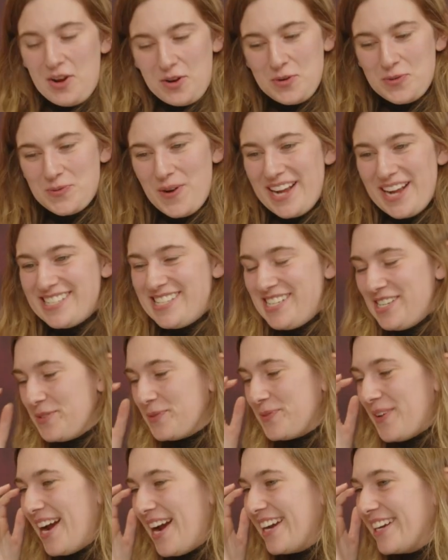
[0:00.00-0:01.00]
Crazy,
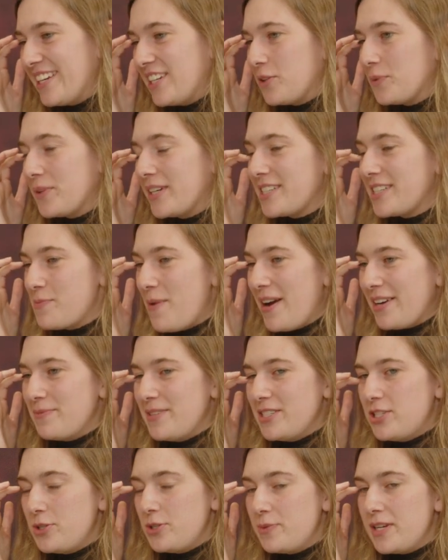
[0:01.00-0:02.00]
right? You would expect me
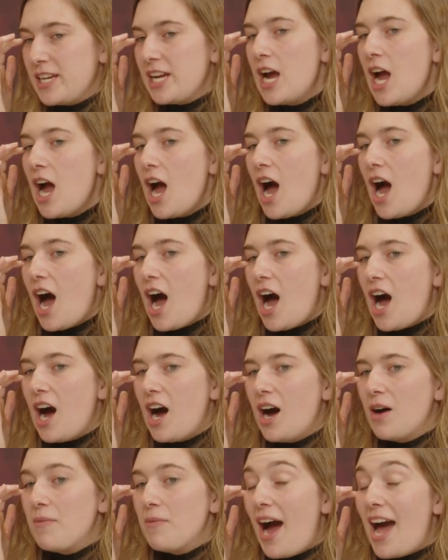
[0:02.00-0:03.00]
to be.
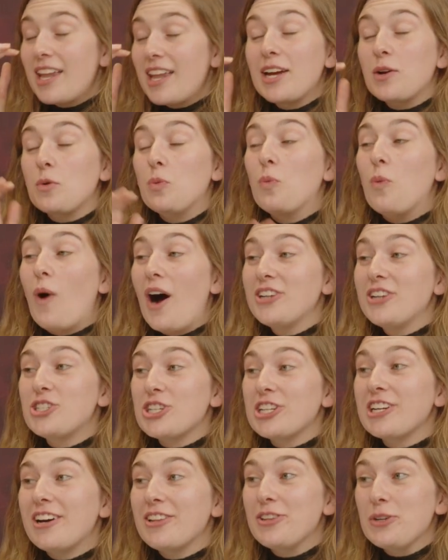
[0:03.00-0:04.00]
I like
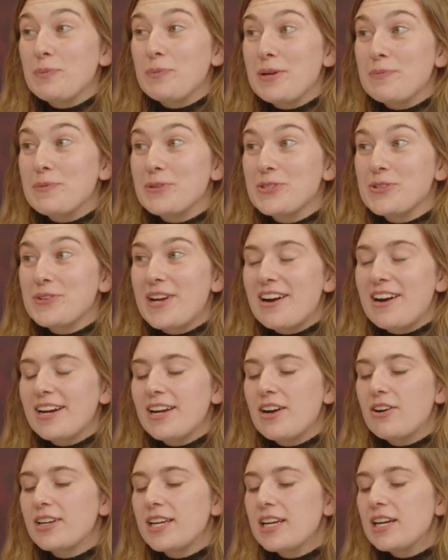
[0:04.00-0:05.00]
watching other people do
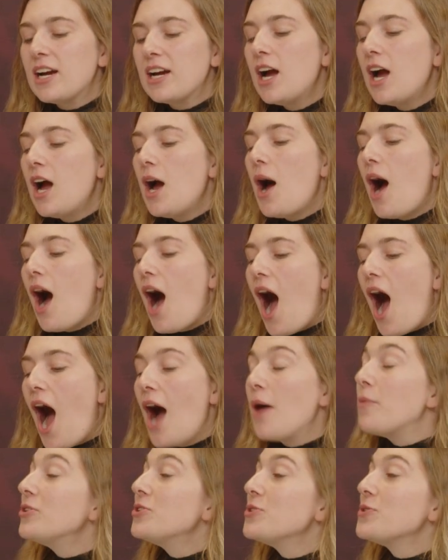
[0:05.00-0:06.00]
karaoke. I
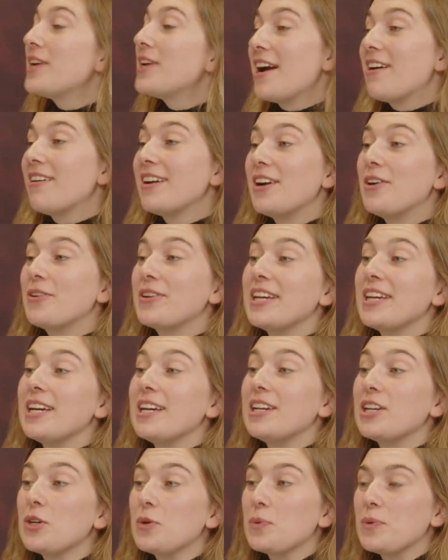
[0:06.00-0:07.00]
will do karaoke
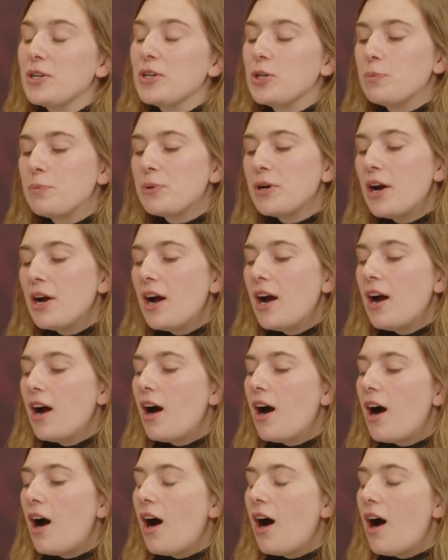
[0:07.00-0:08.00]
in a group.
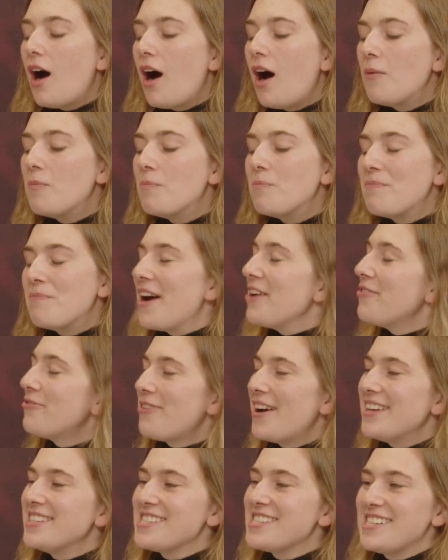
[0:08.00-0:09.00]
My
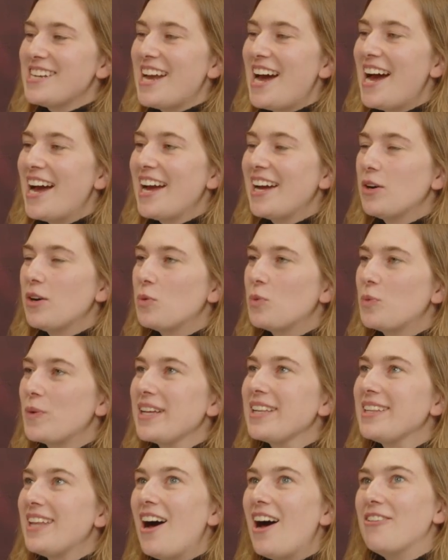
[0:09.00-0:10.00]
friends and I, we
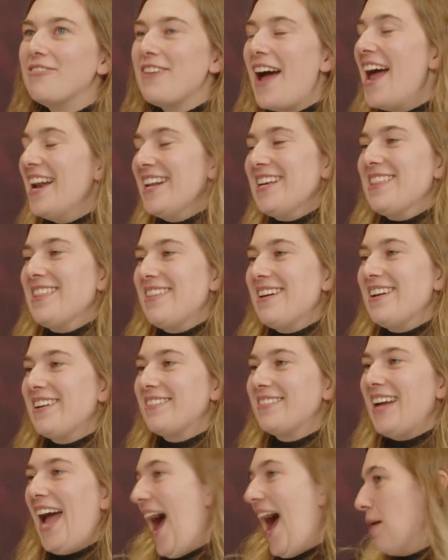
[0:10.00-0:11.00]
love
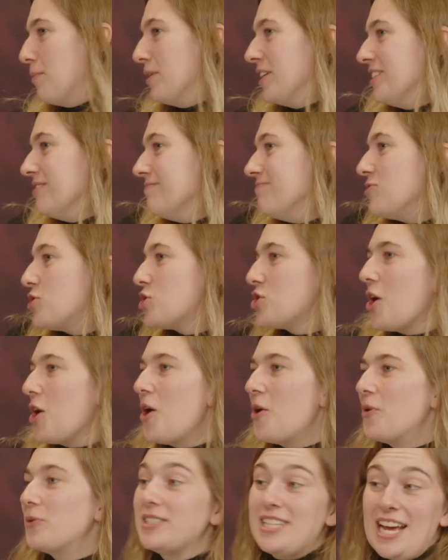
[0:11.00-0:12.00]
anything ABBA.
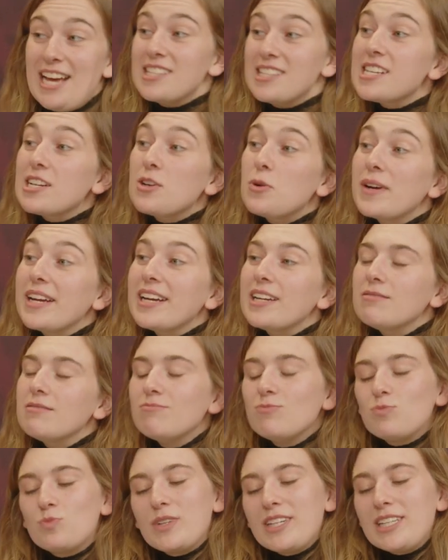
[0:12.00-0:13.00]
So Dancing Queen,
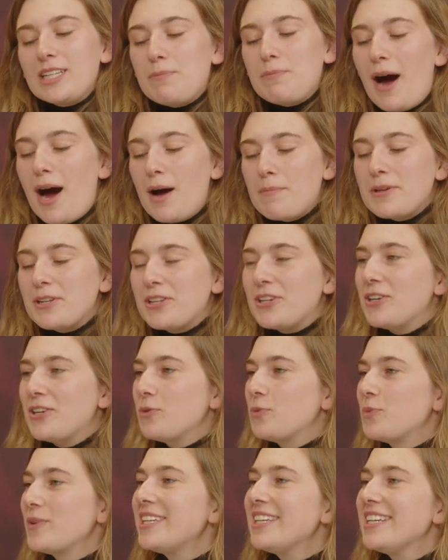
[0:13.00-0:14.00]
really popular.
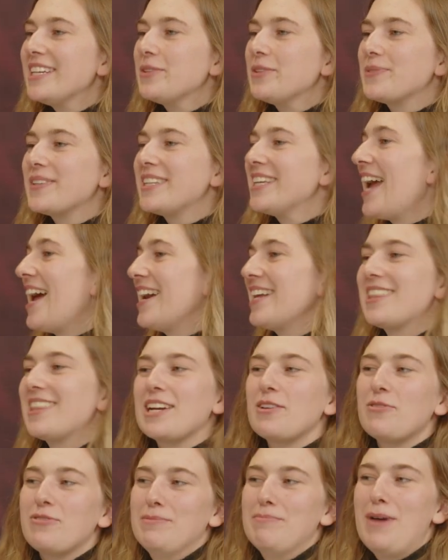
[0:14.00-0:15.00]
Really, really
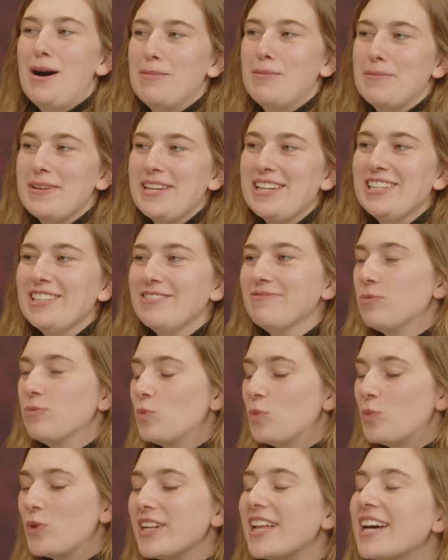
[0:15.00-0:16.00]
anything from Mamma Mia.
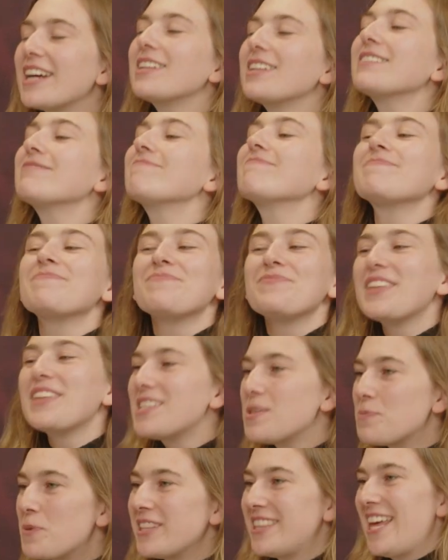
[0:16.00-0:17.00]
We're like,
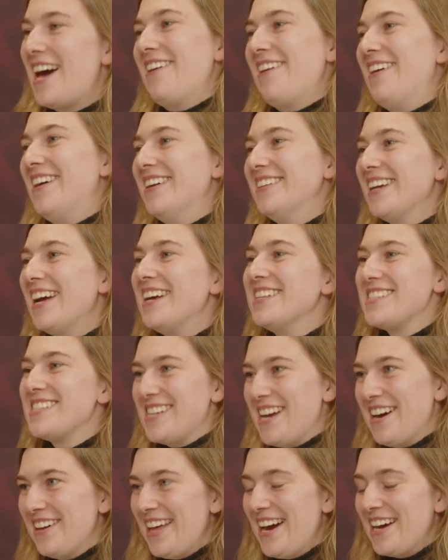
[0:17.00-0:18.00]
let's put that on and see
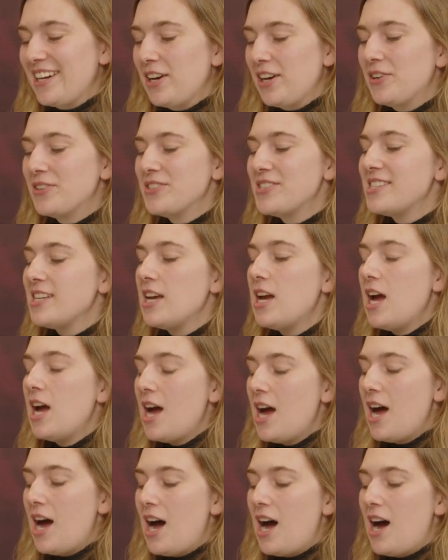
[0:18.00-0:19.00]
how that goes.
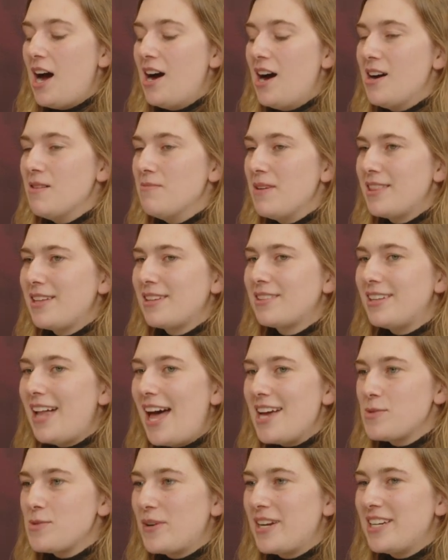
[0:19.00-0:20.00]
I think the
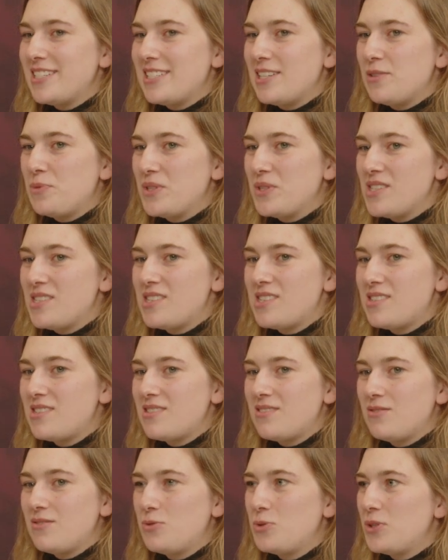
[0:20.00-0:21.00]
last one I did was
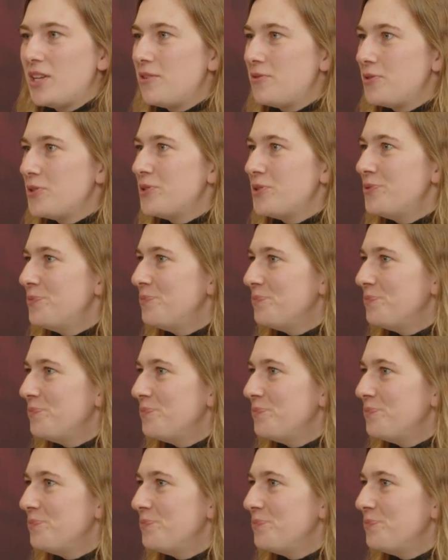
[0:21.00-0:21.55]
Voulez-Vous.